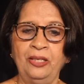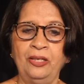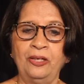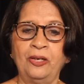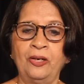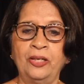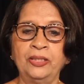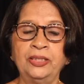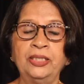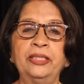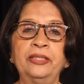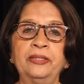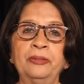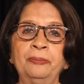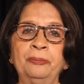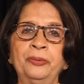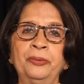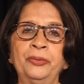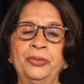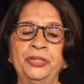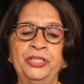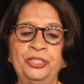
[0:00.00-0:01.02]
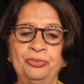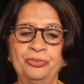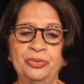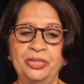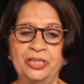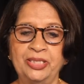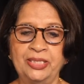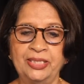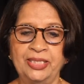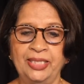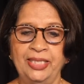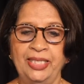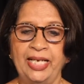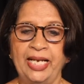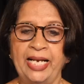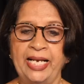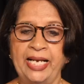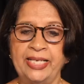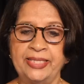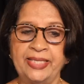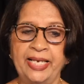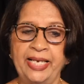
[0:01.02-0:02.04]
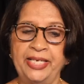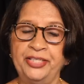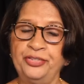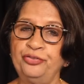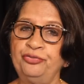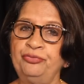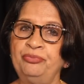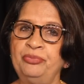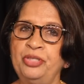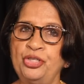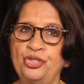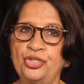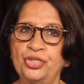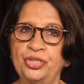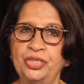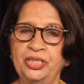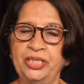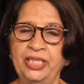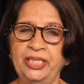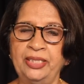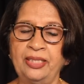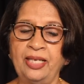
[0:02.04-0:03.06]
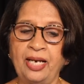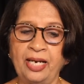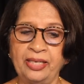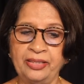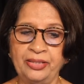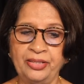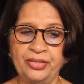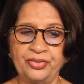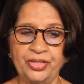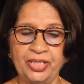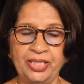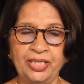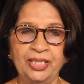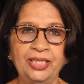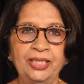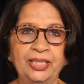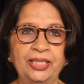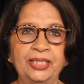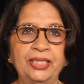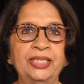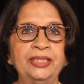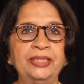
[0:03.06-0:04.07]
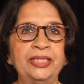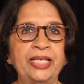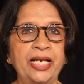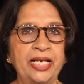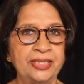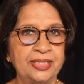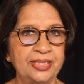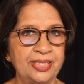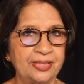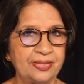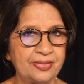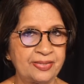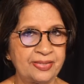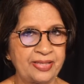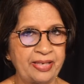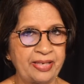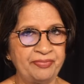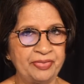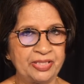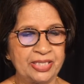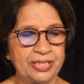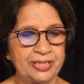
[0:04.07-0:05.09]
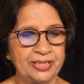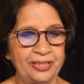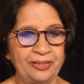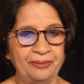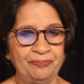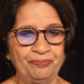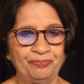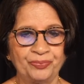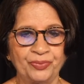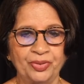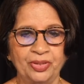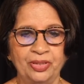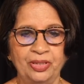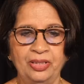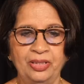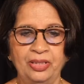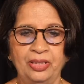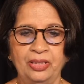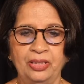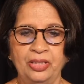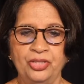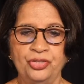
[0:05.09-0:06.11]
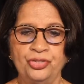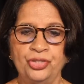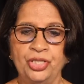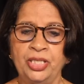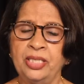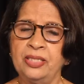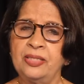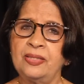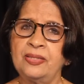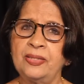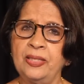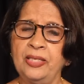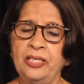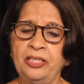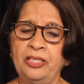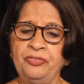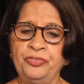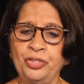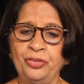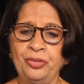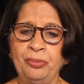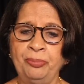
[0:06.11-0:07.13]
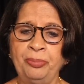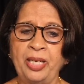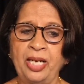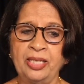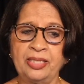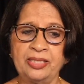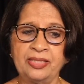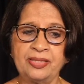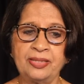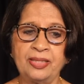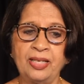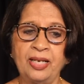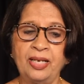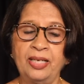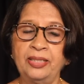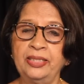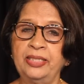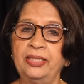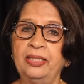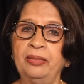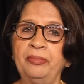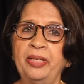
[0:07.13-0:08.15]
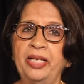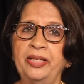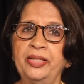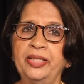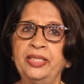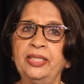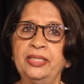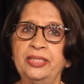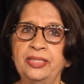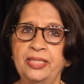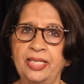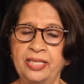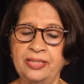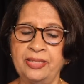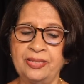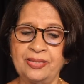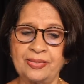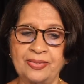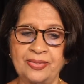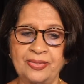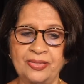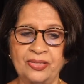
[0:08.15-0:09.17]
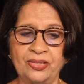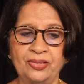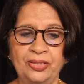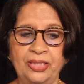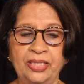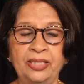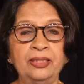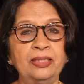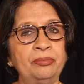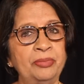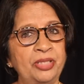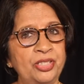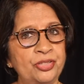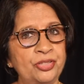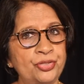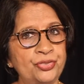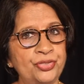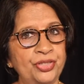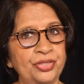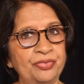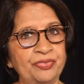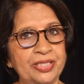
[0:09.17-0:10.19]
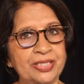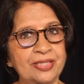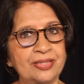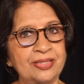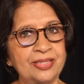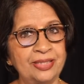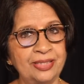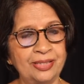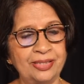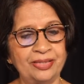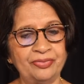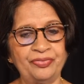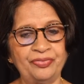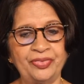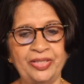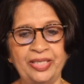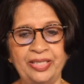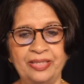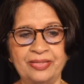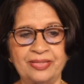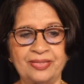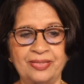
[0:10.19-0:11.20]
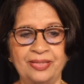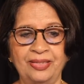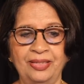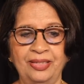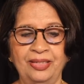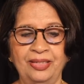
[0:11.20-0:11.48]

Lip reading: on her appointment as head of mission in Hungary in 1970. She had served on the Pakistan and America desks in the Ministry of External Affairs.